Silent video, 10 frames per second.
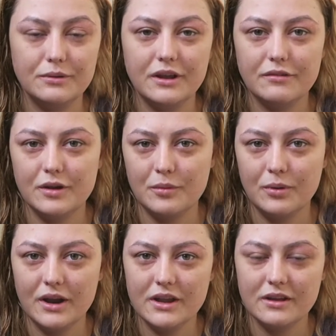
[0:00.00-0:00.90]
we'll give you a
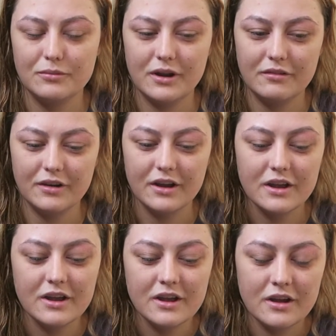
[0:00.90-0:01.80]
break and whatever,
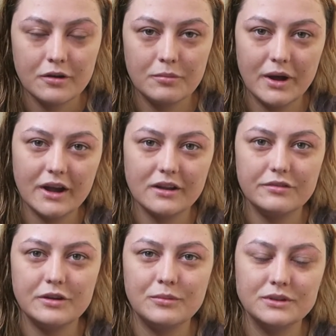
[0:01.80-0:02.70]
come back in
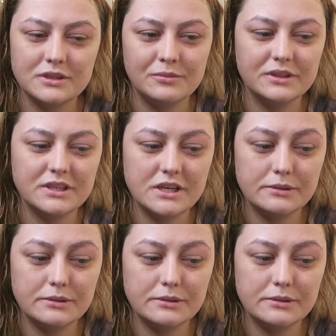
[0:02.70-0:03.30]
a few months and we'll see.